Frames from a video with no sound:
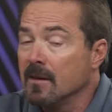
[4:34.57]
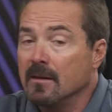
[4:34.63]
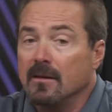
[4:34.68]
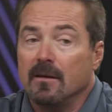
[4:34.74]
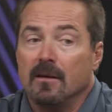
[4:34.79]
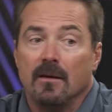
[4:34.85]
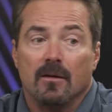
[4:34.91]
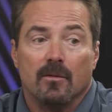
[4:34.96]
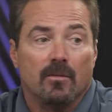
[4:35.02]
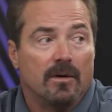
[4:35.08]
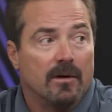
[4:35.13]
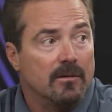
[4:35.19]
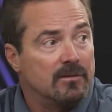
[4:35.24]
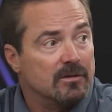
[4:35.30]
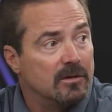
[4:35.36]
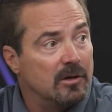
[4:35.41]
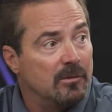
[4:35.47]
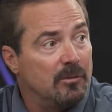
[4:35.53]
And when I
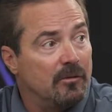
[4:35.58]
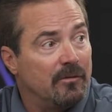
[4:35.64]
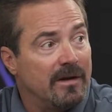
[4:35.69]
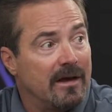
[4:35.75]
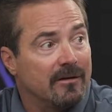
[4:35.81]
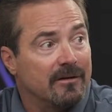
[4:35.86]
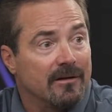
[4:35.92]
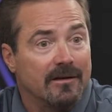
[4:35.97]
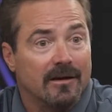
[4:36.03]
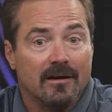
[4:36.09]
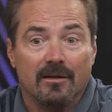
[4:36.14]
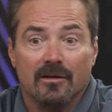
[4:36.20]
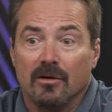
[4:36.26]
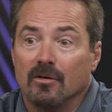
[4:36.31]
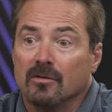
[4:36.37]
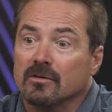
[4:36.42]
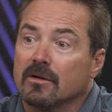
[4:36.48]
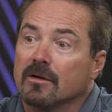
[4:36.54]
was going to move down to Lake of
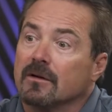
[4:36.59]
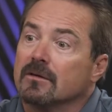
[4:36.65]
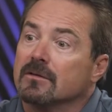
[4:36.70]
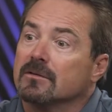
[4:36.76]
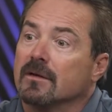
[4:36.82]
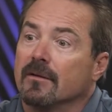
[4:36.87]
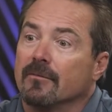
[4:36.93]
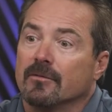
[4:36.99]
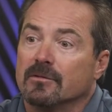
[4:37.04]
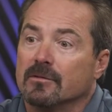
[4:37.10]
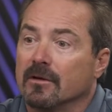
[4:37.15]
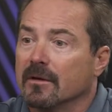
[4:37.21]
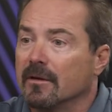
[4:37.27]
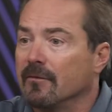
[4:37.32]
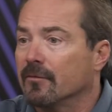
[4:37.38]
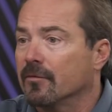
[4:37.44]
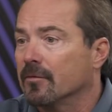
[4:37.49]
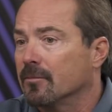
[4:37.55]
the Ozarks, I was
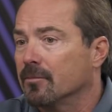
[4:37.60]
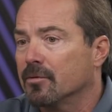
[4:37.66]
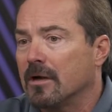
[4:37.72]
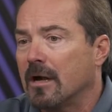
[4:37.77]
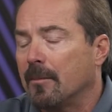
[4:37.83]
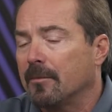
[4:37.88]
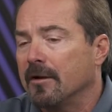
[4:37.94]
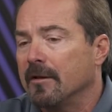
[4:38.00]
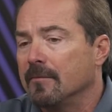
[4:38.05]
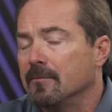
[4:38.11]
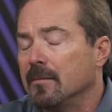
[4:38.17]
looking for a property.